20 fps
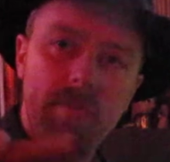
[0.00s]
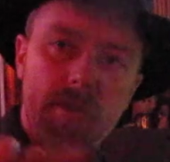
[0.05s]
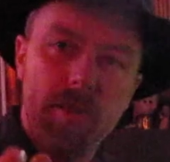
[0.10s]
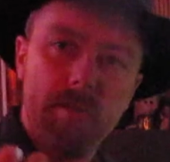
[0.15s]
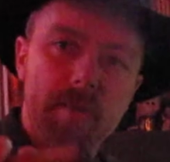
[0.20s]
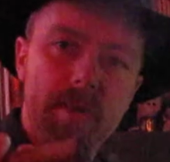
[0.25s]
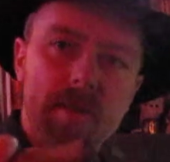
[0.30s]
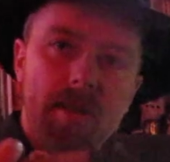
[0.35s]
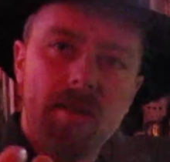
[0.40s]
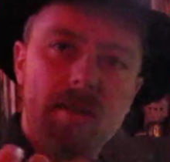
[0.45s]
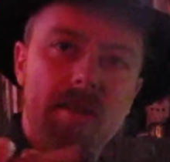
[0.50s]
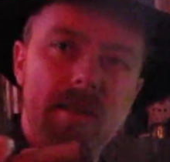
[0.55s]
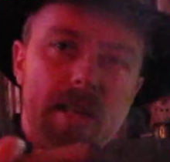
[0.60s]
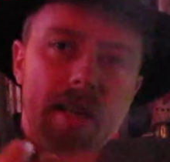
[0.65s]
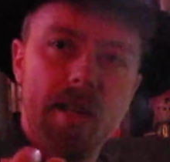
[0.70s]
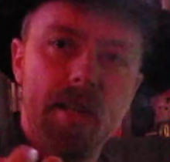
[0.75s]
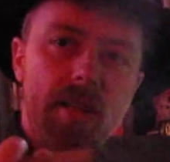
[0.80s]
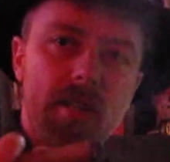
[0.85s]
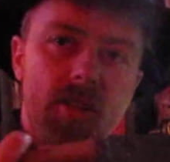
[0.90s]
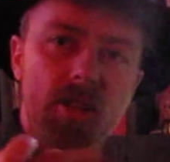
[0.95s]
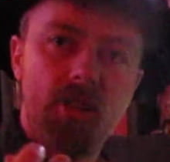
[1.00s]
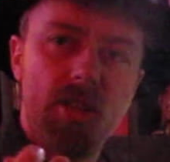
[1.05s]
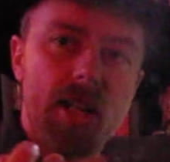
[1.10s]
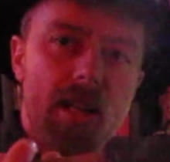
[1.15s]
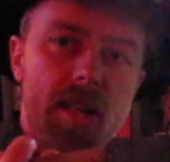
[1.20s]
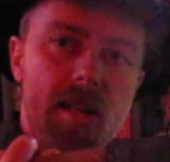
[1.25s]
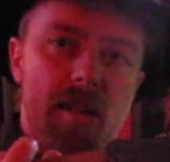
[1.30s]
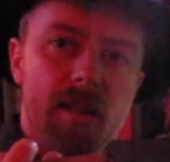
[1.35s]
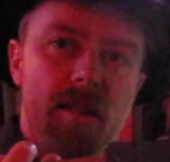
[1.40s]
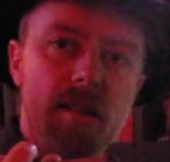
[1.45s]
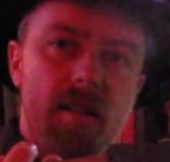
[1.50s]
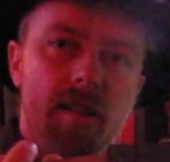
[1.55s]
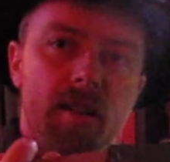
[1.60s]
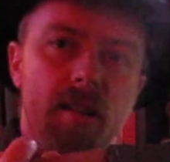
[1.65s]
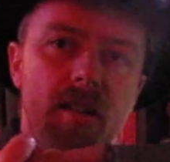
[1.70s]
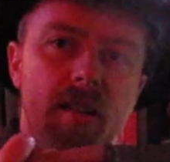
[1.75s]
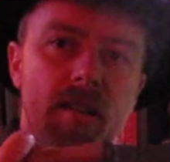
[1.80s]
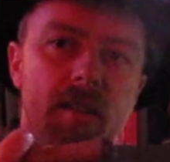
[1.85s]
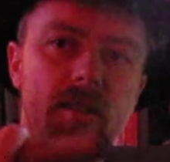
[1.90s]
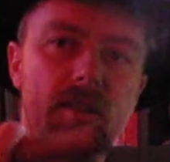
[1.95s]
of these Connecticut Shade
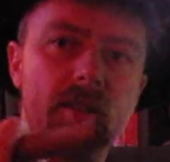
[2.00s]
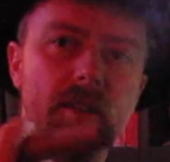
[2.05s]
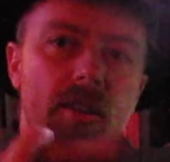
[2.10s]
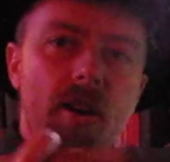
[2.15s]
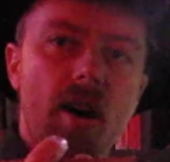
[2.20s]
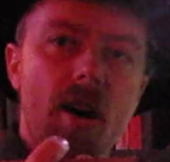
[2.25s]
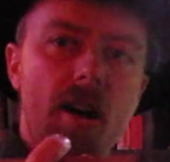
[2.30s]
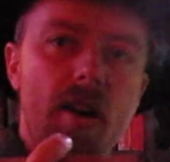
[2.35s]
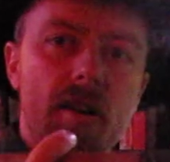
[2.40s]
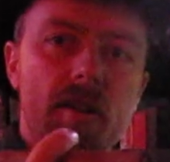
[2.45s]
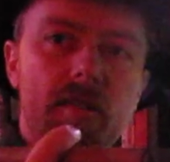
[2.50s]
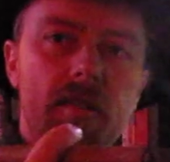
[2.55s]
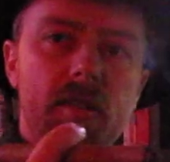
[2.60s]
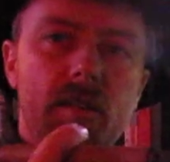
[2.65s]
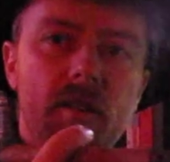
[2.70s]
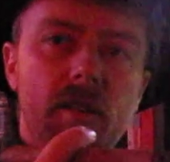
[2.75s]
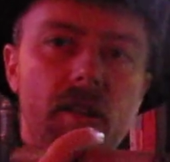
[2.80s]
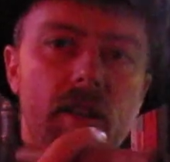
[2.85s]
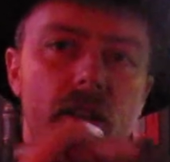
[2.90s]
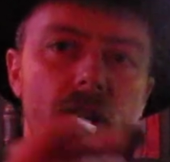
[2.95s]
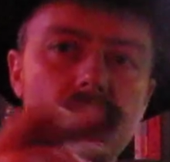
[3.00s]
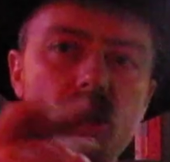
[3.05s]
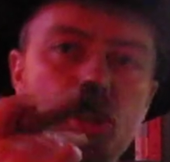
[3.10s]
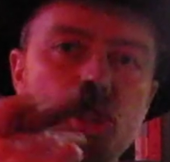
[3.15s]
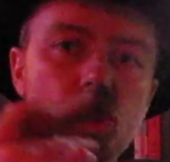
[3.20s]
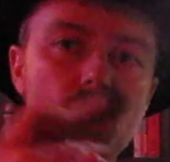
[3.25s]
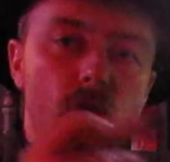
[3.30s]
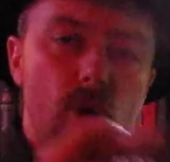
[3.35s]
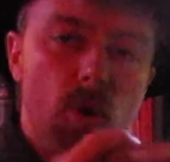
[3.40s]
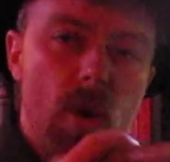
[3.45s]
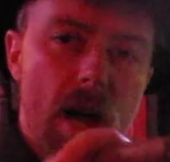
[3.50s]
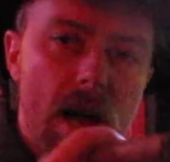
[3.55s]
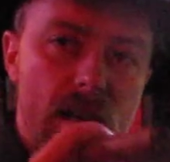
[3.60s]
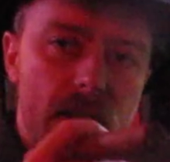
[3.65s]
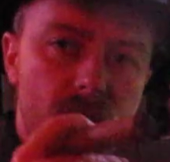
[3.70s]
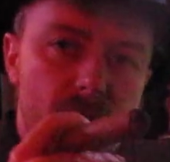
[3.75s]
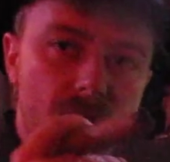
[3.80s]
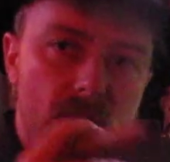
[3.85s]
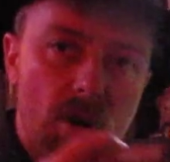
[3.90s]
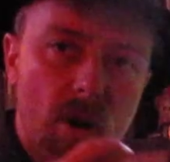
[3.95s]
cigars.
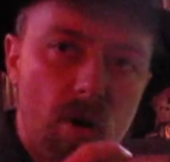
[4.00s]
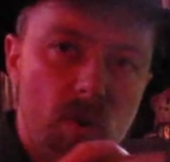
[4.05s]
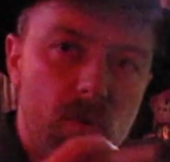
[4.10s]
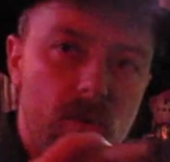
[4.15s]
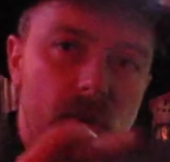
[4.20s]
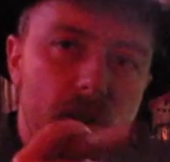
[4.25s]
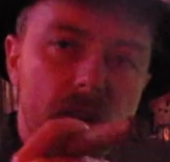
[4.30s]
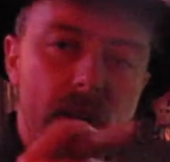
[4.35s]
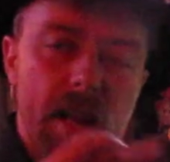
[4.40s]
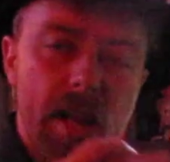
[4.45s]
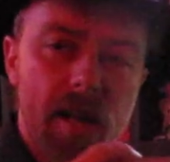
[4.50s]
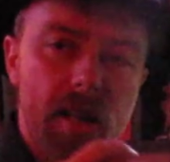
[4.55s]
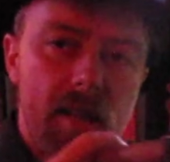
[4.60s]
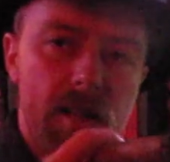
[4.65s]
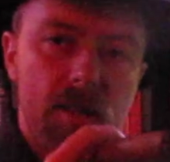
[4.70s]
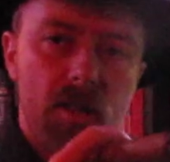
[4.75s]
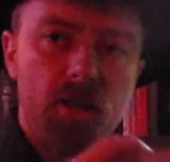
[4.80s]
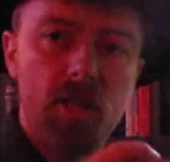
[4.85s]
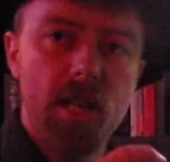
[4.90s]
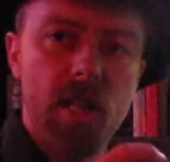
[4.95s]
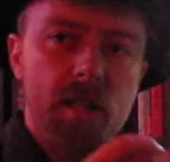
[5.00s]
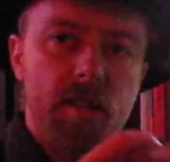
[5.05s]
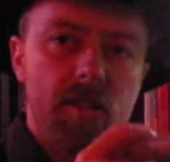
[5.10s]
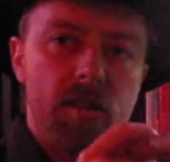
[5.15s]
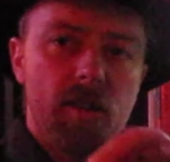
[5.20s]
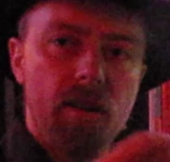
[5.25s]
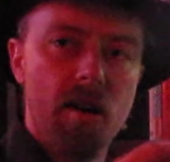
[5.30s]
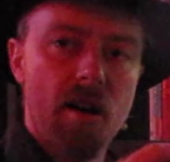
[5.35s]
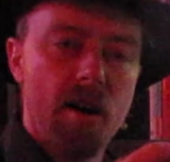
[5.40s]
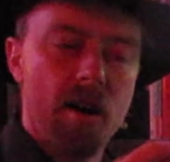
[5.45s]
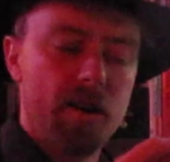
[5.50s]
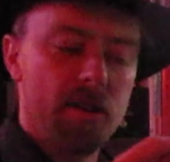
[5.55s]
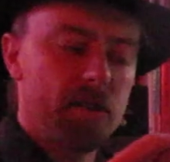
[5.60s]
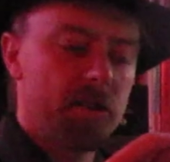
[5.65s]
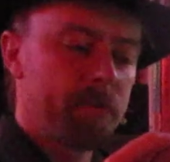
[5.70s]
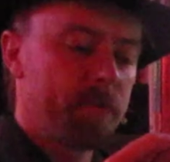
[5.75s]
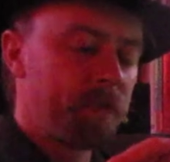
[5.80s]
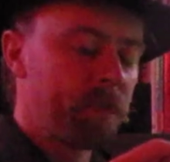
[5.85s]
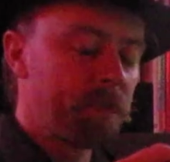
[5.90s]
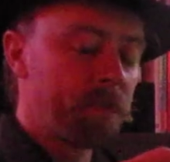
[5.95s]
U.S. grown Connecticut Shade
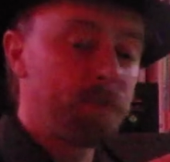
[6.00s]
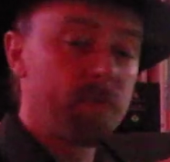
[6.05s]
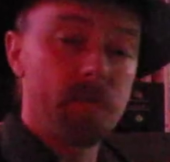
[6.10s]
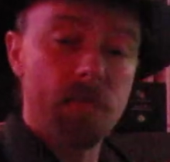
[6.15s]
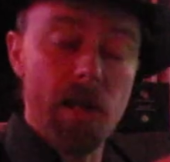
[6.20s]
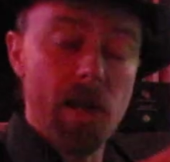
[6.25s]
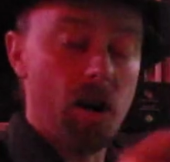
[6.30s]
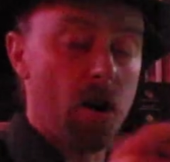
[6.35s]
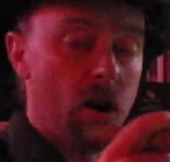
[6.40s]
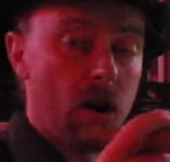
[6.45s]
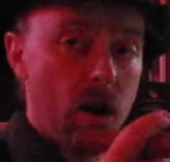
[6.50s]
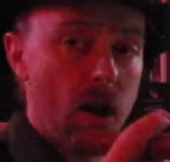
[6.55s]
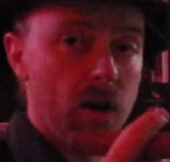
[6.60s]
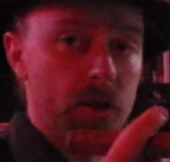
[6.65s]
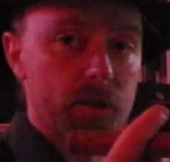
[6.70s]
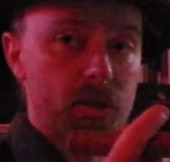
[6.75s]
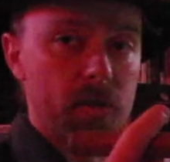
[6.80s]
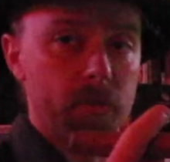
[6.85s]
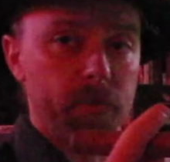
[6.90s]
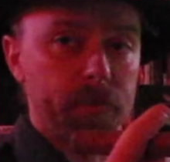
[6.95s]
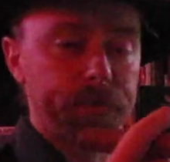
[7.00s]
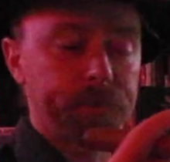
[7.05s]
cigars. They are awesome.